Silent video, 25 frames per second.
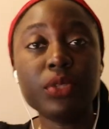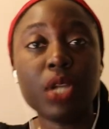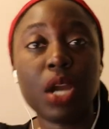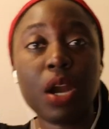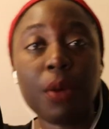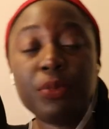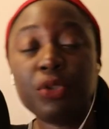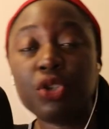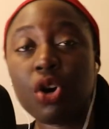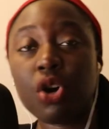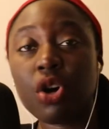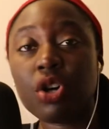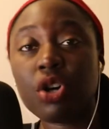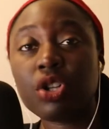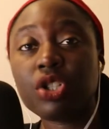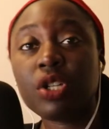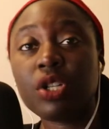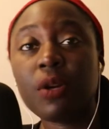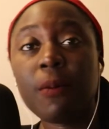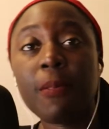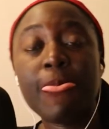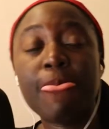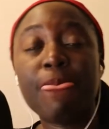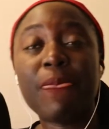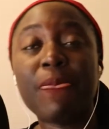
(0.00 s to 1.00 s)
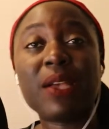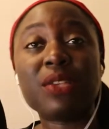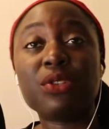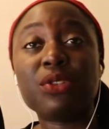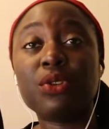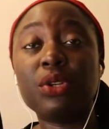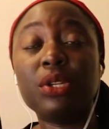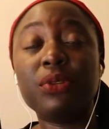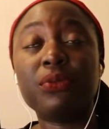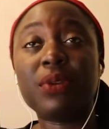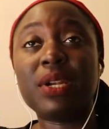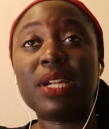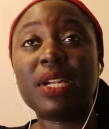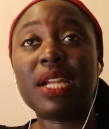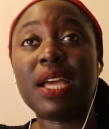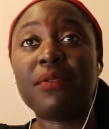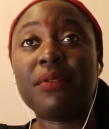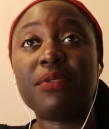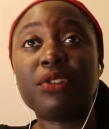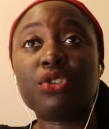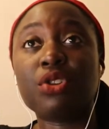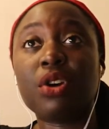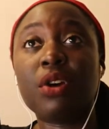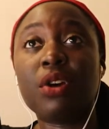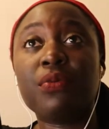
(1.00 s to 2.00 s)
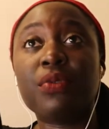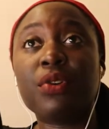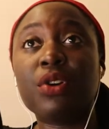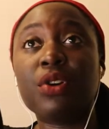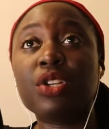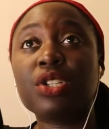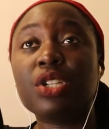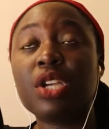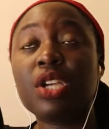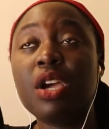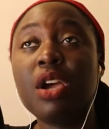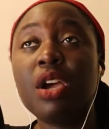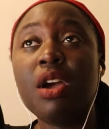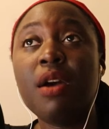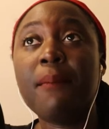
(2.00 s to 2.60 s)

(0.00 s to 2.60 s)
up Josh. That's the only friend I ever saw of hers.